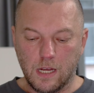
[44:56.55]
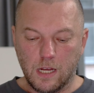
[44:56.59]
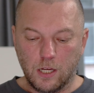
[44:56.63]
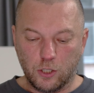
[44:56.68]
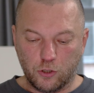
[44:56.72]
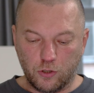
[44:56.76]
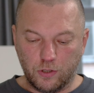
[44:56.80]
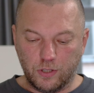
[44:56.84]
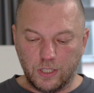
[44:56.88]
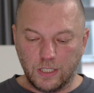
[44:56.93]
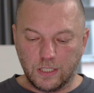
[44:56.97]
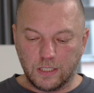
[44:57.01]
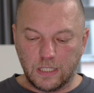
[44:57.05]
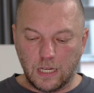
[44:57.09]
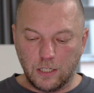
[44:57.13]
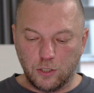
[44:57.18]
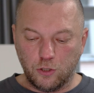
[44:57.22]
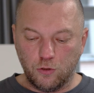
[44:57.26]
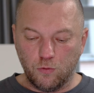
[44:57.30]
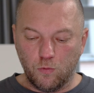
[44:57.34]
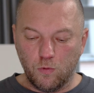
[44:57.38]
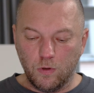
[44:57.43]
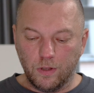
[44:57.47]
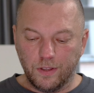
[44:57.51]
So in this
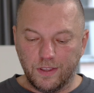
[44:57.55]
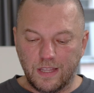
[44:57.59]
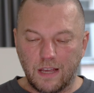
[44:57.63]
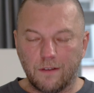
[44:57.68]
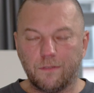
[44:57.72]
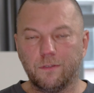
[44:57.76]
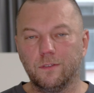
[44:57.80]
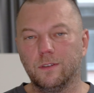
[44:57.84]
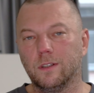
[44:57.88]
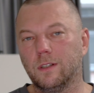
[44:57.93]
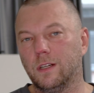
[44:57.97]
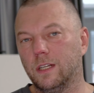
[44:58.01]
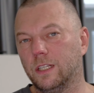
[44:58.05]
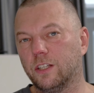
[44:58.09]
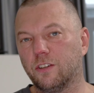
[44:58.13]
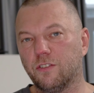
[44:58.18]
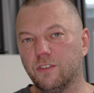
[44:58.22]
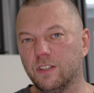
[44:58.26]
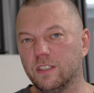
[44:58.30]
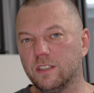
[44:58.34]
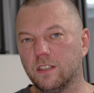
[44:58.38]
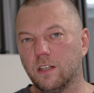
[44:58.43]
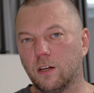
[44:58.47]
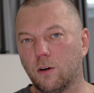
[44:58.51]
case, you will definitely
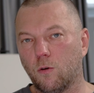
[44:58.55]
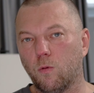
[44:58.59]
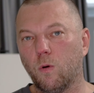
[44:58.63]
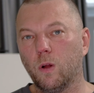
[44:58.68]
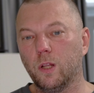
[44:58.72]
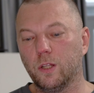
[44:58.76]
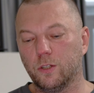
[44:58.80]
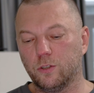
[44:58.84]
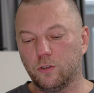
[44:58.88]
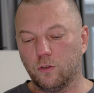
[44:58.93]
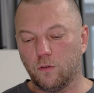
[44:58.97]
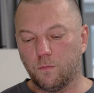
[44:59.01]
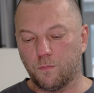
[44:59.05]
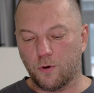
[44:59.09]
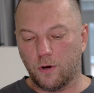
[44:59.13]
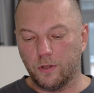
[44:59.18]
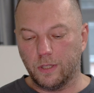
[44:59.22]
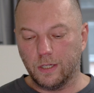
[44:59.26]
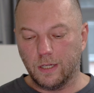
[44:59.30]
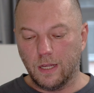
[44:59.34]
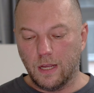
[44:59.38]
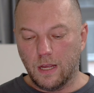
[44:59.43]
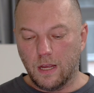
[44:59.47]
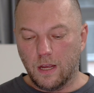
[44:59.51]
increase the quality of
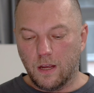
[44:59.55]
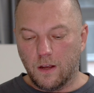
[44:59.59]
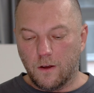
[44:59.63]
product.